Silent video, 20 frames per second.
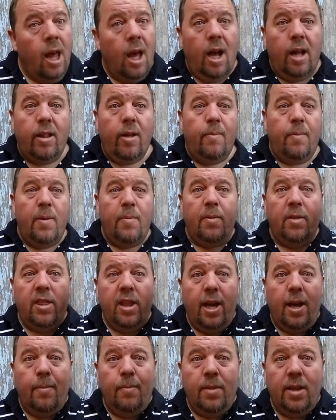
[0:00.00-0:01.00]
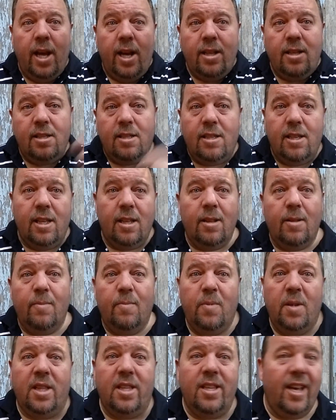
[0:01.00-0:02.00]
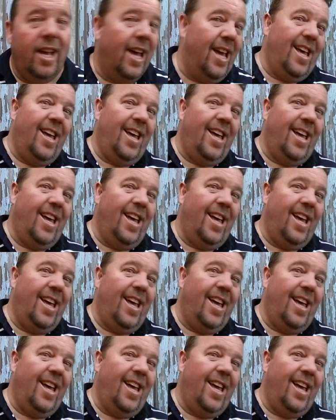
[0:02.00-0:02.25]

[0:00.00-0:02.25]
I know people think I'm nuts, and but uh,